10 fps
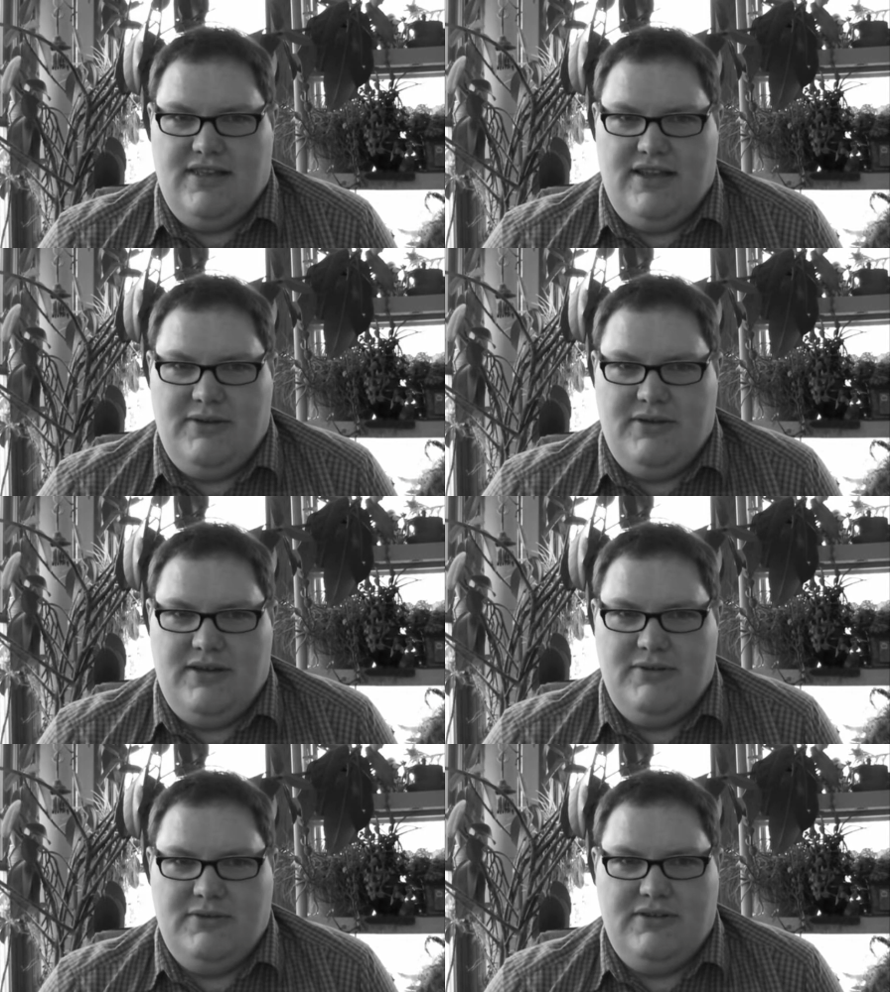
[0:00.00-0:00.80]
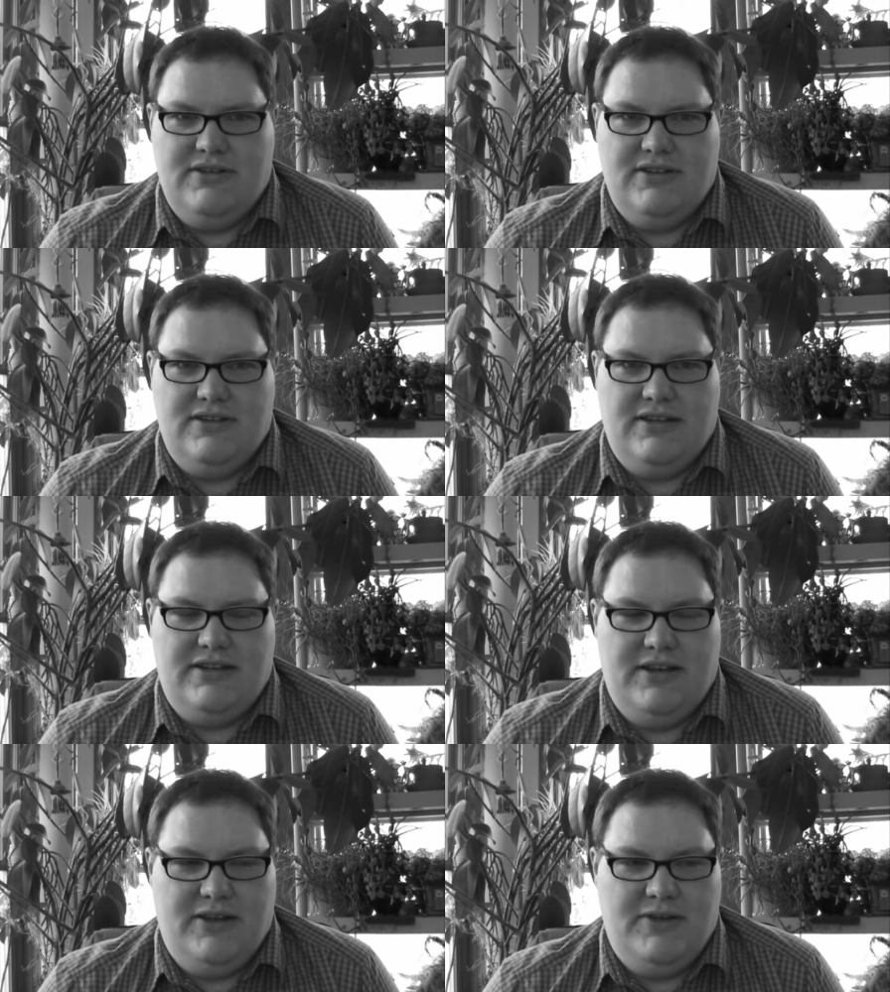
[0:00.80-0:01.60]
I would
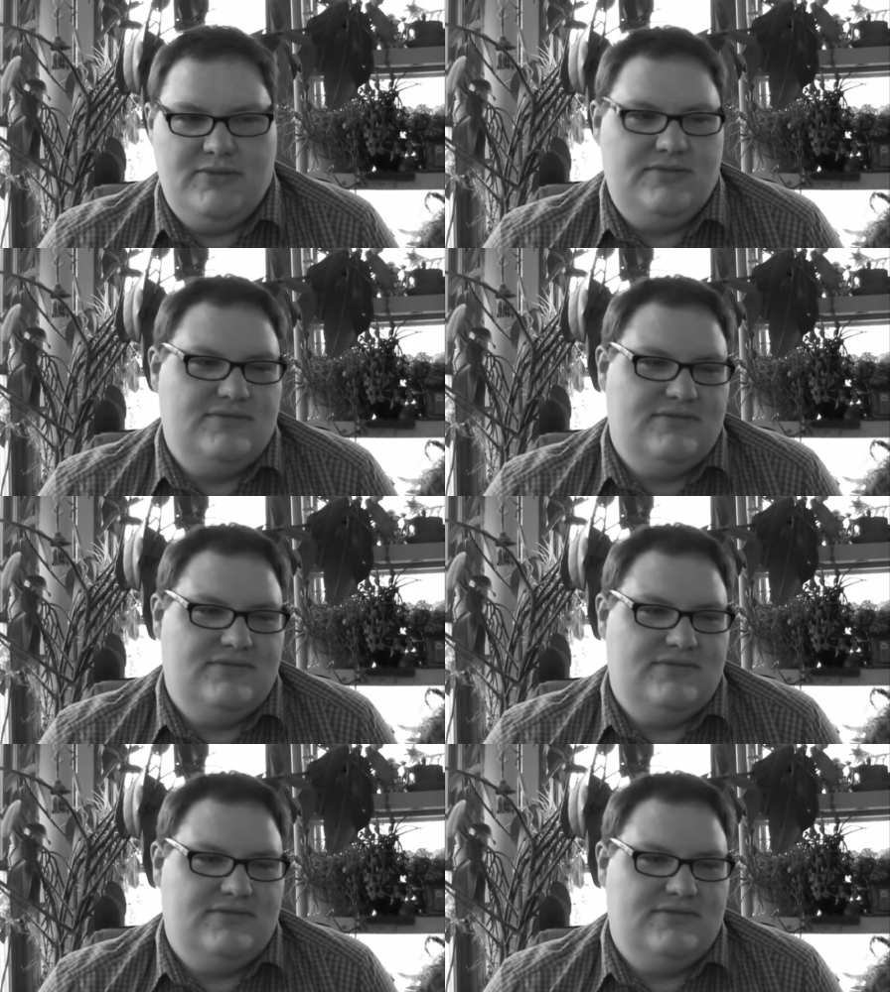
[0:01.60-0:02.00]
like to know.